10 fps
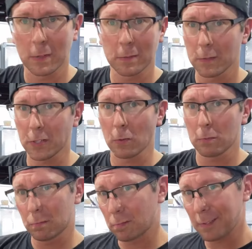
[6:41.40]
So,
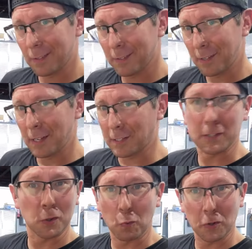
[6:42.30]
is
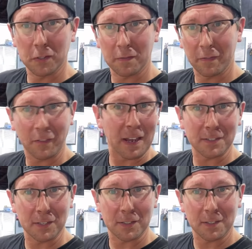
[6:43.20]
this the world's
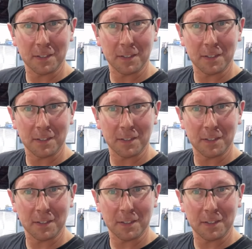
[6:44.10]
fastest